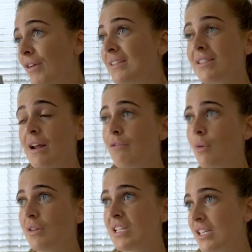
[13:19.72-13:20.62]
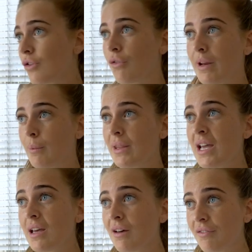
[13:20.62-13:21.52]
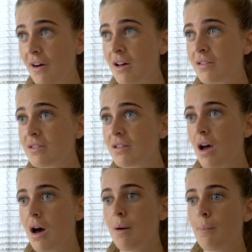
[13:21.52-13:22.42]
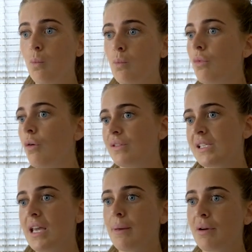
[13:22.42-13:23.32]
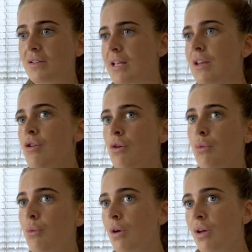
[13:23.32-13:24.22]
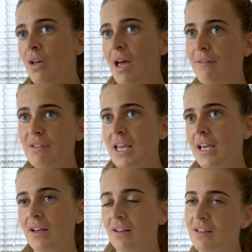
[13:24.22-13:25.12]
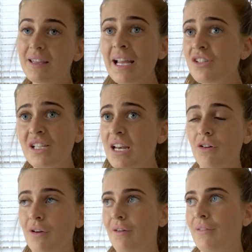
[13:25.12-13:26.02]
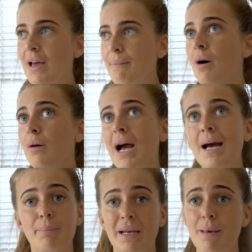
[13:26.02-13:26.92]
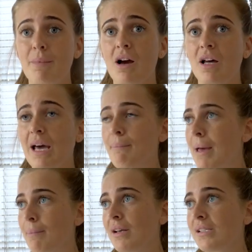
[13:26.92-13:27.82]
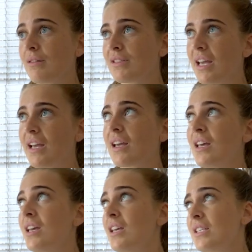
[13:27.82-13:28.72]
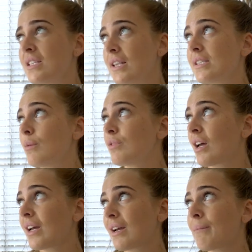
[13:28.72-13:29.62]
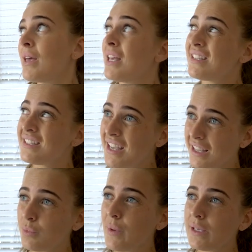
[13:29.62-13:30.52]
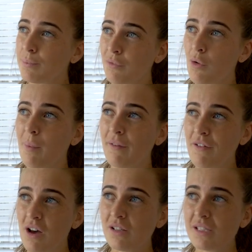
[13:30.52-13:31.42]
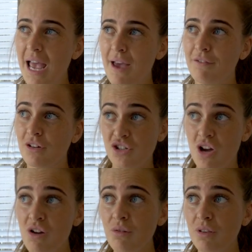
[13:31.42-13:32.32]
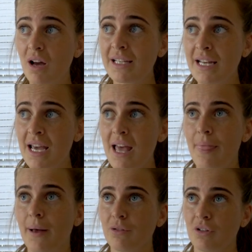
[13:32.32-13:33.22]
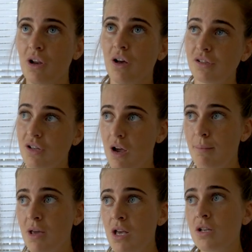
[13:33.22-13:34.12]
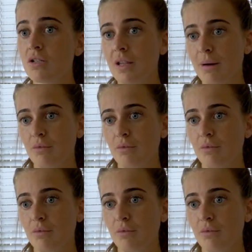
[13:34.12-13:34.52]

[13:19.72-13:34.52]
friends and everyone disagreed with it at first, obviously because they knew everything and they just didn't agree with it. I had bulimia and I haven't made myself sick since. It was like 6 weeks before my first ever show that I did it, and that was the last time. So that